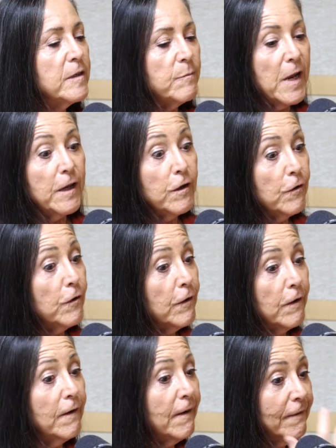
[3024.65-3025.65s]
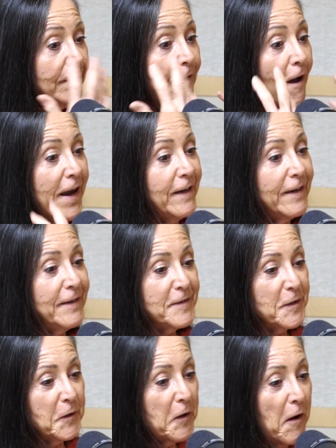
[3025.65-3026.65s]
to make your
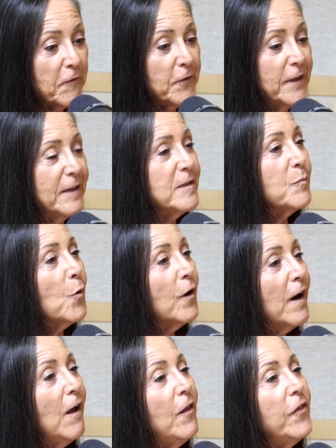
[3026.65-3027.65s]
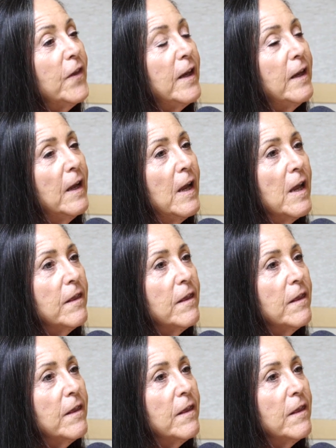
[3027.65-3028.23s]
linings and coverings more healthy,